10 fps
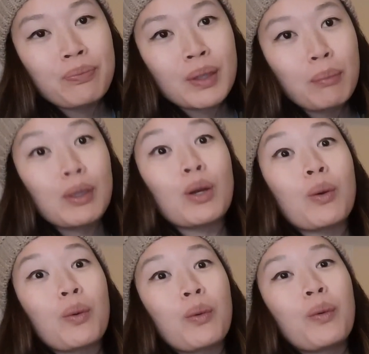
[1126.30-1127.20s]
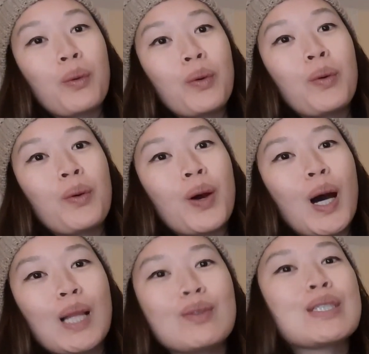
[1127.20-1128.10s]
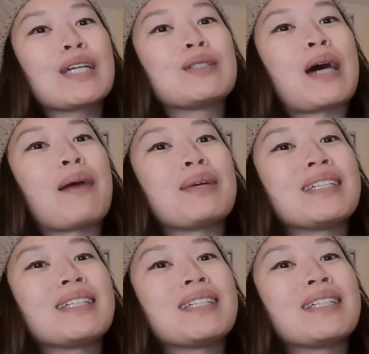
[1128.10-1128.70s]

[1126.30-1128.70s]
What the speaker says: But no, all this had to happen.